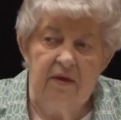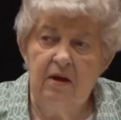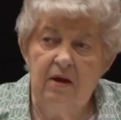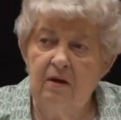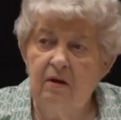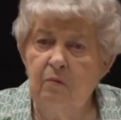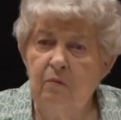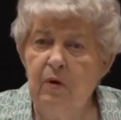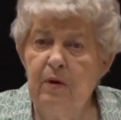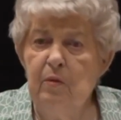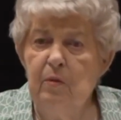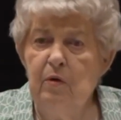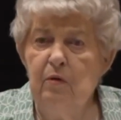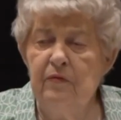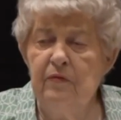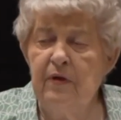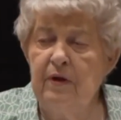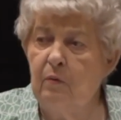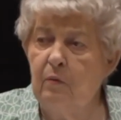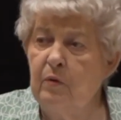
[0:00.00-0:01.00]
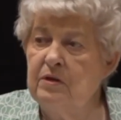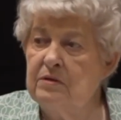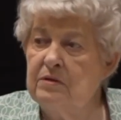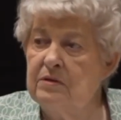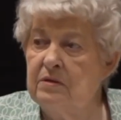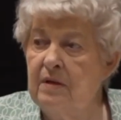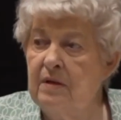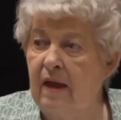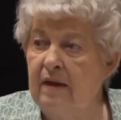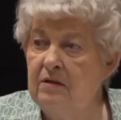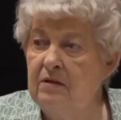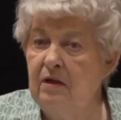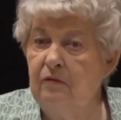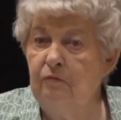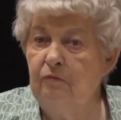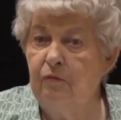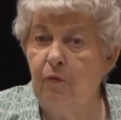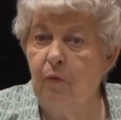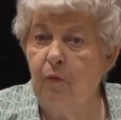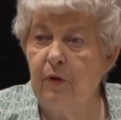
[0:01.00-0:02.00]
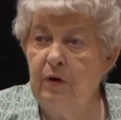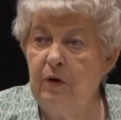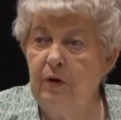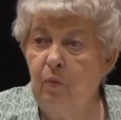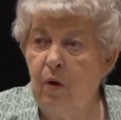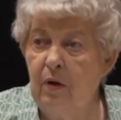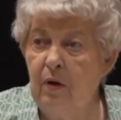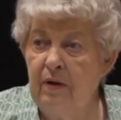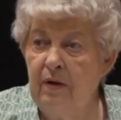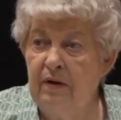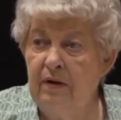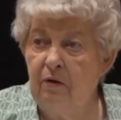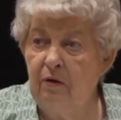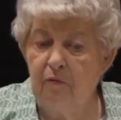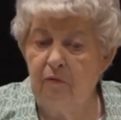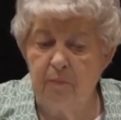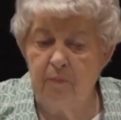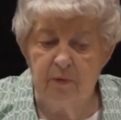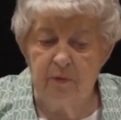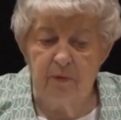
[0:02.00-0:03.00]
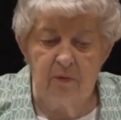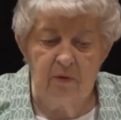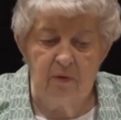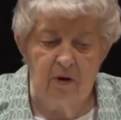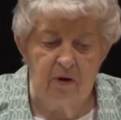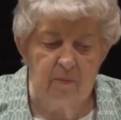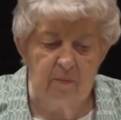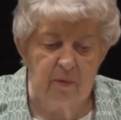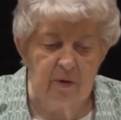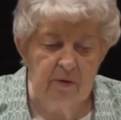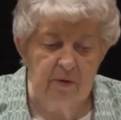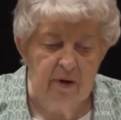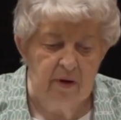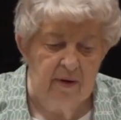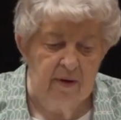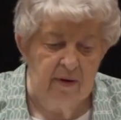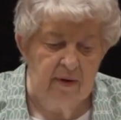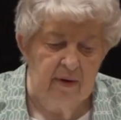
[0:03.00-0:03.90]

The year we moved there was 1941, the year of Pearl Harbor.